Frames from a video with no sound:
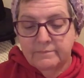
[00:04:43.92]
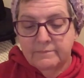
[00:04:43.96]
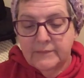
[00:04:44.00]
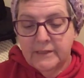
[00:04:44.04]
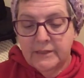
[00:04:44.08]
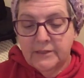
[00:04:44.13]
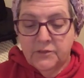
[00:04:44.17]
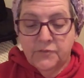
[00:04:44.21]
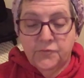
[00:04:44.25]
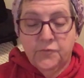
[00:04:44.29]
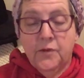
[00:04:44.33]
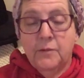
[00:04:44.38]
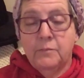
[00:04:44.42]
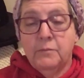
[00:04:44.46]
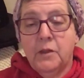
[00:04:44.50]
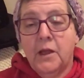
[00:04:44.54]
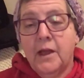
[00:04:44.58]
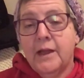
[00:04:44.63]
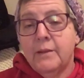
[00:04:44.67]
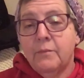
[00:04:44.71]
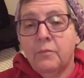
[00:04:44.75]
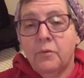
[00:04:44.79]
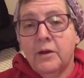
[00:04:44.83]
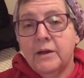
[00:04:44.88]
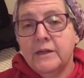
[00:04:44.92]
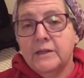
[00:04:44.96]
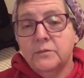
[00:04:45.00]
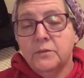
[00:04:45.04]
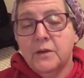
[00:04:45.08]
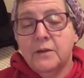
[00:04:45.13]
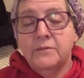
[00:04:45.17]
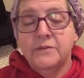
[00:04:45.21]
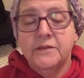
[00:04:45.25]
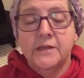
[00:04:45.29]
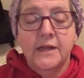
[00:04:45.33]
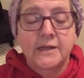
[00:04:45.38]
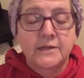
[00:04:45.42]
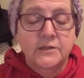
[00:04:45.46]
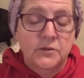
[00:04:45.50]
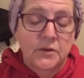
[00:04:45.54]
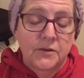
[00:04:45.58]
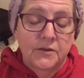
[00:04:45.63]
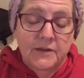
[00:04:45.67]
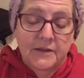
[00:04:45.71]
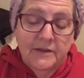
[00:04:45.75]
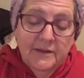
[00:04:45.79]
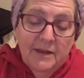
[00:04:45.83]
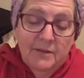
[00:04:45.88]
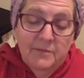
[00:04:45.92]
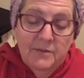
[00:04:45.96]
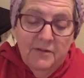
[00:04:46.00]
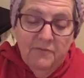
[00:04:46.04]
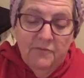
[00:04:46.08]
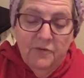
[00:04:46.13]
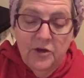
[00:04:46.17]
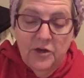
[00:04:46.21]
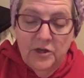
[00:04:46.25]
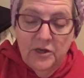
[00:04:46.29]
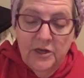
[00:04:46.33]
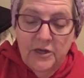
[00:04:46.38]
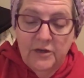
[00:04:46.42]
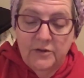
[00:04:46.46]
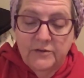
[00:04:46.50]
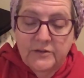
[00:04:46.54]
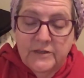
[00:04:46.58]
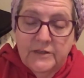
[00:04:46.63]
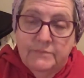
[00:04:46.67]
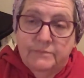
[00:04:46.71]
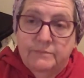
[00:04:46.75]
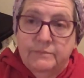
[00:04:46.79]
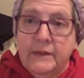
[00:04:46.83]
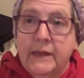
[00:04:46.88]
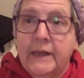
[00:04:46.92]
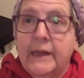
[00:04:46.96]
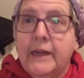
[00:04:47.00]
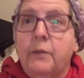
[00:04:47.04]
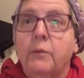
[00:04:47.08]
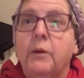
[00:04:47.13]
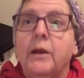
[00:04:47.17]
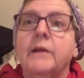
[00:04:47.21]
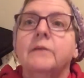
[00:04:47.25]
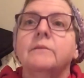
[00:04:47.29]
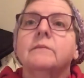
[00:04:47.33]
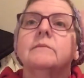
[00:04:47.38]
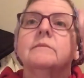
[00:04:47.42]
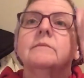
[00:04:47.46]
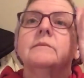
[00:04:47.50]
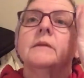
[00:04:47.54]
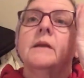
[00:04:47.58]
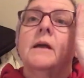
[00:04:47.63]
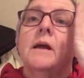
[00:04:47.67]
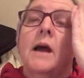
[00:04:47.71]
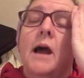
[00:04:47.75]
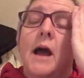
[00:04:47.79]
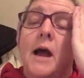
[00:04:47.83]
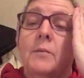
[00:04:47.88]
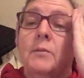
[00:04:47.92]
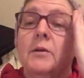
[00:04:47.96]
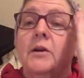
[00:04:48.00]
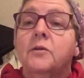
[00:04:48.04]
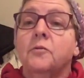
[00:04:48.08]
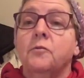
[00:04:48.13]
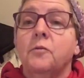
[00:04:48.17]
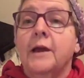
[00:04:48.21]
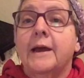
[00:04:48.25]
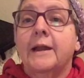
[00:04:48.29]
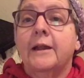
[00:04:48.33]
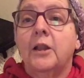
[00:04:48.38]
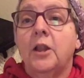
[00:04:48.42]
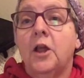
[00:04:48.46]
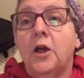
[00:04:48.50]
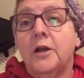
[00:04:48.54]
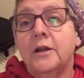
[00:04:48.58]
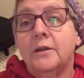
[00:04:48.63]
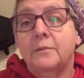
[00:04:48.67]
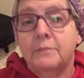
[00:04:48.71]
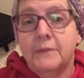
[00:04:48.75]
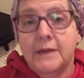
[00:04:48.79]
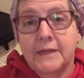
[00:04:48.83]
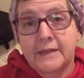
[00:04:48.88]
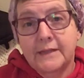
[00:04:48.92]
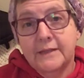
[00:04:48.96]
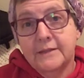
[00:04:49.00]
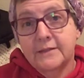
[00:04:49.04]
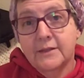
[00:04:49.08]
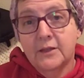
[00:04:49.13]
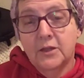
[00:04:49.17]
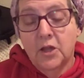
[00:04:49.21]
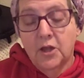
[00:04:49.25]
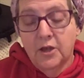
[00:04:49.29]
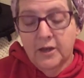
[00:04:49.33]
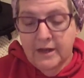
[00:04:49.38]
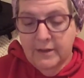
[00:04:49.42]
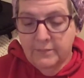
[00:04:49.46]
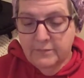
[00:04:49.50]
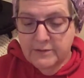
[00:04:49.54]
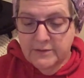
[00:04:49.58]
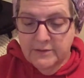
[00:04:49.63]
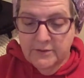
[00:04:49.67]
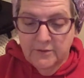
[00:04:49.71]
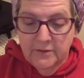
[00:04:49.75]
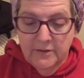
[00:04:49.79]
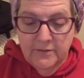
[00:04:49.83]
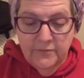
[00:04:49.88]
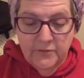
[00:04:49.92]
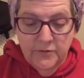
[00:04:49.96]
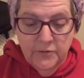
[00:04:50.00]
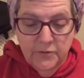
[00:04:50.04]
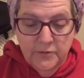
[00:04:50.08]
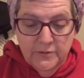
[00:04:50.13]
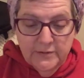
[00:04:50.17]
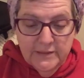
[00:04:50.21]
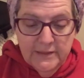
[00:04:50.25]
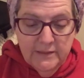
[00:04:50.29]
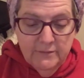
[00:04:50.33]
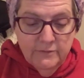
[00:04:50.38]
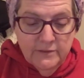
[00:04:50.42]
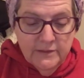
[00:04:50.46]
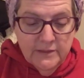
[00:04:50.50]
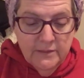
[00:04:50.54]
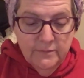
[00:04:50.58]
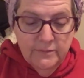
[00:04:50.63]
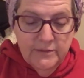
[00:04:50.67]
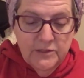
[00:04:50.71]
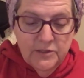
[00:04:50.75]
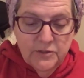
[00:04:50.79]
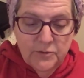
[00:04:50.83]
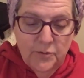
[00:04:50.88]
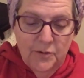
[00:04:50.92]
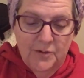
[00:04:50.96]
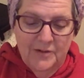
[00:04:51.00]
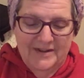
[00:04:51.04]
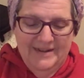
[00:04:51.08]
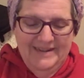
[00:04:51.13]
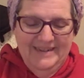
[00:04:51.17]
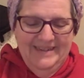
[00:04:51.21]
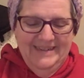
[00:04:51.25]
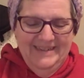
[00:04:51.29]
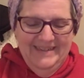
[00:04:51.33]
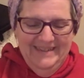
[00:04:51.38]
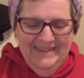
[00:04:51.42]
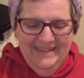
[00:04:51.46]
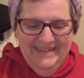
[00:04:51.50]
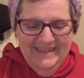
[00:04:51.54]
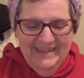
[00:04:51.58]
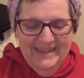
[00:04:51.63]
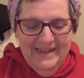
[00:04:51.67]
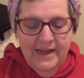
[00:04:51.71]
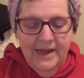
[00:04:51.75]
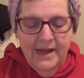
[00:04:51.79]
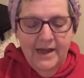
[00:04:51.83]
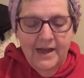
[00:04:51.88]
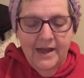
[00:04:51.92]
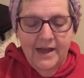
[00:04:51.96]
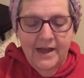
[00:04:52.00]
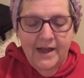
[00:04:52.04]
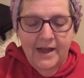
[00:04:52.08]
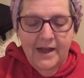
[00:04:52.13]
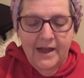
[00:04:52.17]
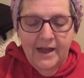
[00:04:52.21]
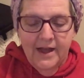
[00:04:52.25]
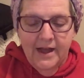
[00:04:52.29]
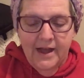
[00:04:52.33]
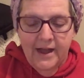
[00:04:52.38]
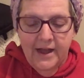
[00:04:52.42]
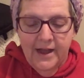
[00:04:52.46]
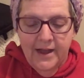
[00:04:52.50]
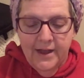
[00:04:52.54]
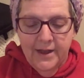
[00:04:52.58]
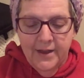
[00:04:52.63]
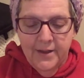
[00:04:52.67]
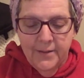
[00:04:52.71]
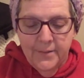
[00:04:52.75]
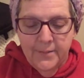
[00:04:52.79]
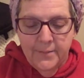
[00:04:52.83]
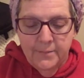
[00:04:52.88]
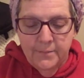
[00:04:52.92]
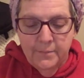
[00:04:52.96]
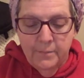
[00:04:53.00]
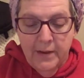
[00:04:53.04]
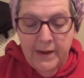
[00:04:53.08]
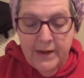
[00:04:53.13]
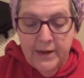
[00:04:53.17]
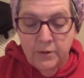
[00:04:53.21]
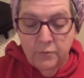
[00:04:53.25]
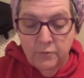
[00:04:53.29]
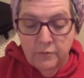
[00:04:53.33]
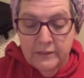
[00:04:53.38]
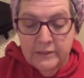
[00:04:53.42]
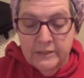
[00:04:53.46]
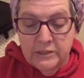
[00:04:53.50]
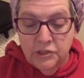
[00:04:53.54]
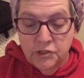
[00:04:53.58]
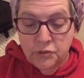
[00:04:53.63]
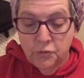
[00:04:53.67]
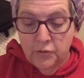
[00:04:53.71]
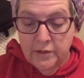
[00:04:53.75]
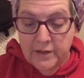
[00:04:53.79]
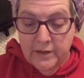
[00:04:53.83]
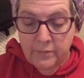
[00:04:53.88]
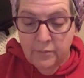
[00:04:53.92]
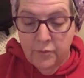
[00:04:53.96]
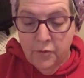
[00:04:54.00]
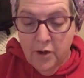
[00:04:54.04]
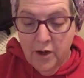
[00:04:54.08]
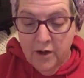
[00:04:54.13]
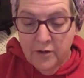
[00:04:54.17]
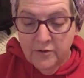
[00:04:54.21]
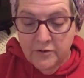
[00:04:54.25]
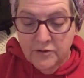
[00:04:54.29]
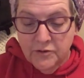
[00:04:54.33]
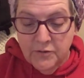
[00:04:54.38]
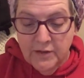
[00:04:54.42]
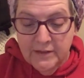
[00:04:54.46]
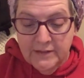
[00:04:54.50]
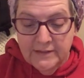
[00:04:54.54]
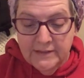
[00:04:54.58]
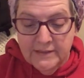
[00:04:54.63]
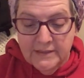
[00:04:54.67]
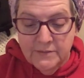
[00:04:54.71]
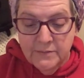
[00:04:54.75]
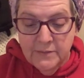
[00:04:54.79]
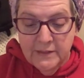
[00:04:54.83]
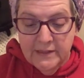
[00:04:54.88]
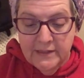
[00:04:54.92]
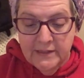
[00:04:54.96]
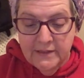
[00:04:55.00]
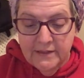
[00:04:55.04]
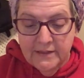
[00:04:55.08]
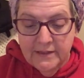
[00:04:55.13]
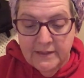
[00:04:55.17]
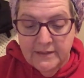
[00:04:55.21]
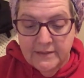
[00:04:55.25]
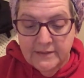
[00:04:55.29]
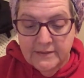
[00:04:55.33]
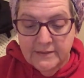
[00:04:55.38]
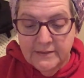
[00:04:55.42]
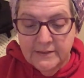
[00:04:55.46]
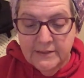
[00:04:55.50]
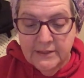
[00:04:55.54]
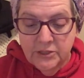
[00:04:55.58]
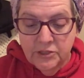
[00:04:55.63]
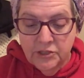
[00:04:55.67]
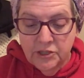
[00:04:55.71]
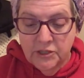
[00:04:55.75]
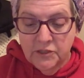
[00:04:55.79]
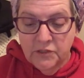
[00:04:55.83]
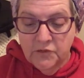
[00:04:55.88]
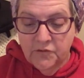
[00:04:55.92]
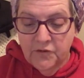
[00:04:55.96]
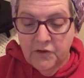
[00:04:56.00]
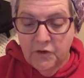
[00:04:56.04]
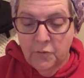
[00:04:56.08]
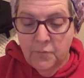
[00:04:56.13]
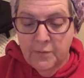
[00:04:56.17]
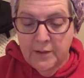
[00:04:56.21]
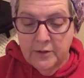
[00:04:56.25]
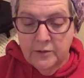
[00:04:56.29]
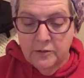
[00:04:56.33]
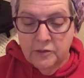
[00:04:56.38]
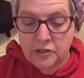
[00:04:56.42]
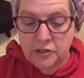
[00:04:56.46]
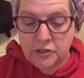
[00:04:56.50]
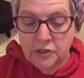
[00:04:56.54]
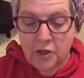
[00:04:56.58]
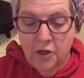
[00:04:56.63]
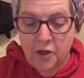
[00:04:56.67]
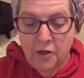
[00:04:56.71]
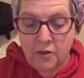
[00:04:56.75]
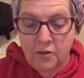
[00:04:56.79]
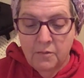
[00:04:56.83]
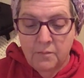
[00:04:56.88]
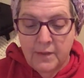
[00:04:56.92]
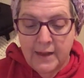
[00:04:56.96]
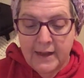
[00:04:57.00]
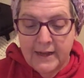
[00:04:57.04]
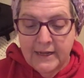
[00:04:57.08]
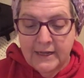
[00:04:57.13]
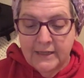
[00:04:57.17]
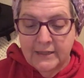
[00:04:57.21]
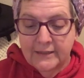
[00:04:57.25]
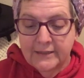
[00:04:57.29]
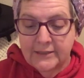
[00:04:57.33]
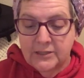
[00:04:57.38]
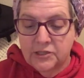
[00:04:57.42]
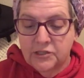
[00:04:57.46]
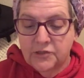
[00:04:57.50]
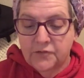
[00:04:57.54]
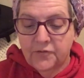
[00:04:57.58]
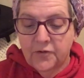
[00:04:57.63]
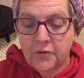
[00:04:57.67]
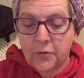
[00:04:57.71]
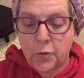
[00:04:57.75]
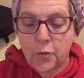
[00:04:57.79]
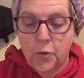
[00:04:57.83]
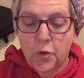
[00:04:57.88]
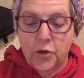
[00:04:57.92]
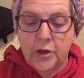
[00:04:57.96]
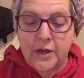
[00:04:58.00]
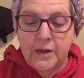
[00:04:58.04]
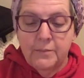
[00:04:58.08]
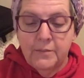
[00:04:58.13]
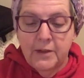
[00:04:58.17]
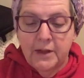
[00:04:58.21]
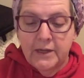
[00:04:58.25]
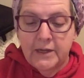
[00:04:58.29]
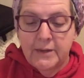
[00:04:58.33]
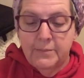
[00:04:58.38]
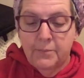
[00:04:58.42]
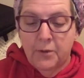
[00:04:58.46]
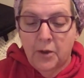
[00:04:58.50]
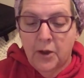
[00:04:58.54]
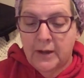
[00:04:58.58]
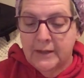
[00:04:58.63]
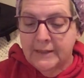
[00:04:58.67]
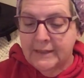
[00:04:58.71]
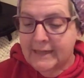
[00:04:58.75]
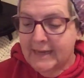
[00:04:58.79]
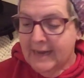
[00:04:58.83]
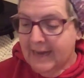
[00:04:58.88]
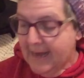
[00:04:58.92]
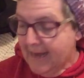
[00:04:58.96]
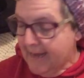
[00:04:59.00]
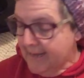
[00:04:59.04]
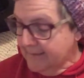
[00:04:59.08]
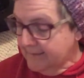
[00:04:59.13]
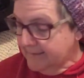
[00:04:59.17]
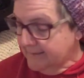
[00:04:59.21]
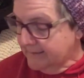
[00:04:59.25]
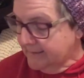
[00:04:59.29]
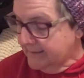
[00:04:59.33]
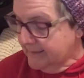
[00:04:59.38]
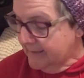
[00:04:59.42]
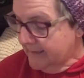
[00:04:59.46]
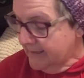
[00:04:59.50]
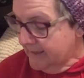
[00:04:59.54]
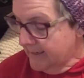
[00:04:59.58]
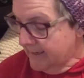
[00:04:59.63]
it's from Lion Brand's website, so I think they meant for you to use it. Anyway, I'm going to rattle on and make this a long episode, even though I said it was going to be short. My only joy in progress right this minute is the Just Feel Better shawl by Kalisha from Quirky Monday podcast.